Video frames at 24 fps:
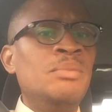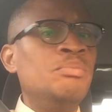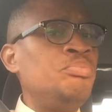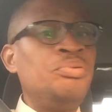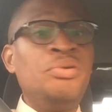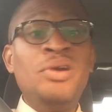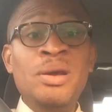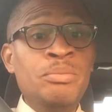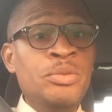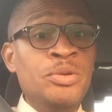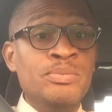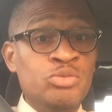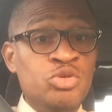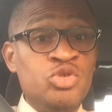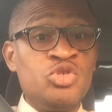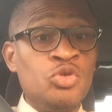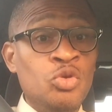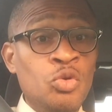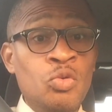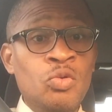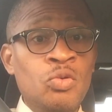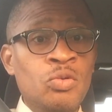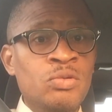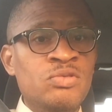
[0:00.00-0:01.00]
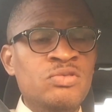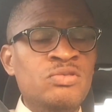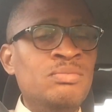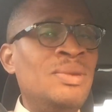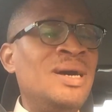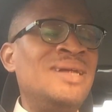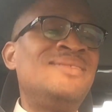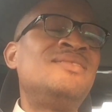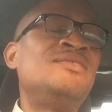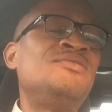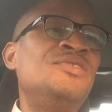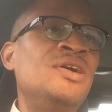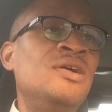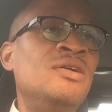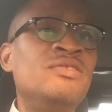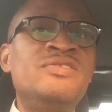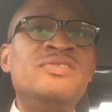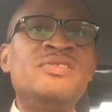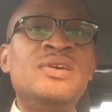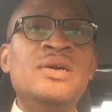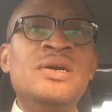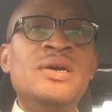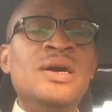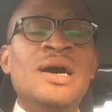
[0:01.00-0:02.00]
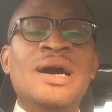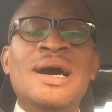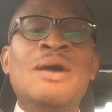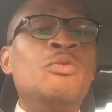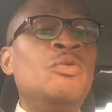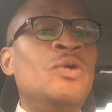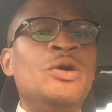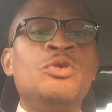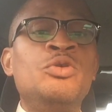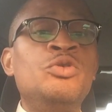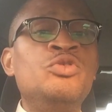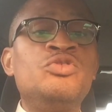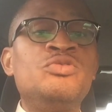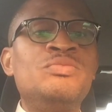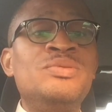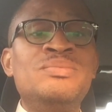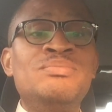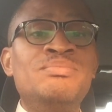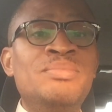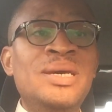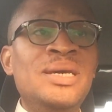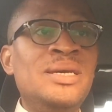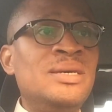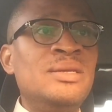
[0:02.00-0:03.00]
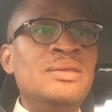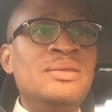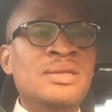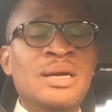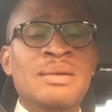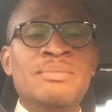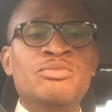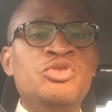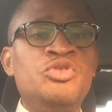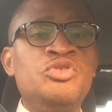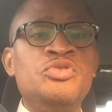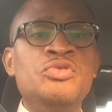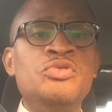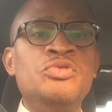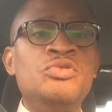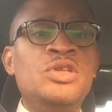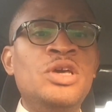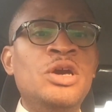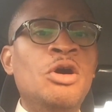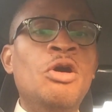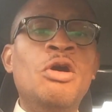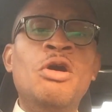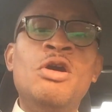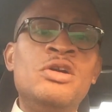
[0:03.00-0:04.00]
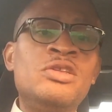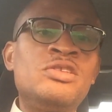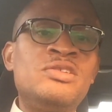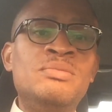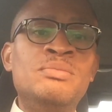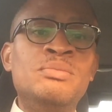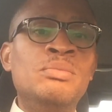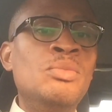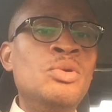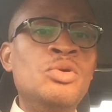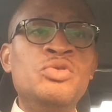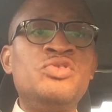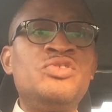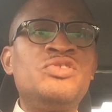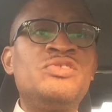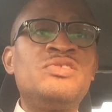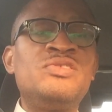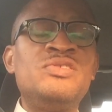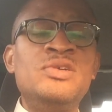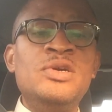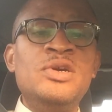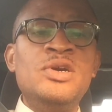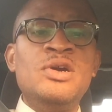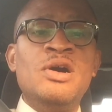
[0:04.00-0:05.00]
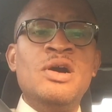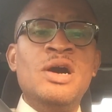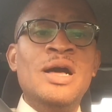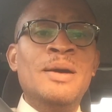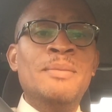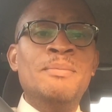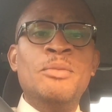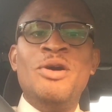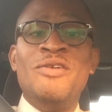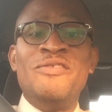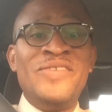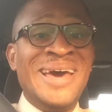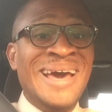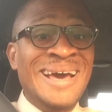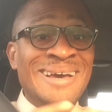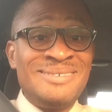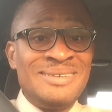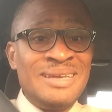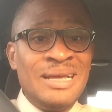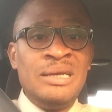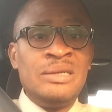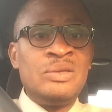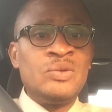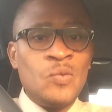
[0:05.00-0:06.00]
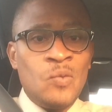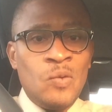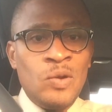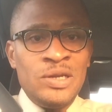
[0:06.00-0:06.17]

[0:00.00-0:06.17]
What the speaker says: premium sole materials, and we're going to be making them to the uttermost of excellent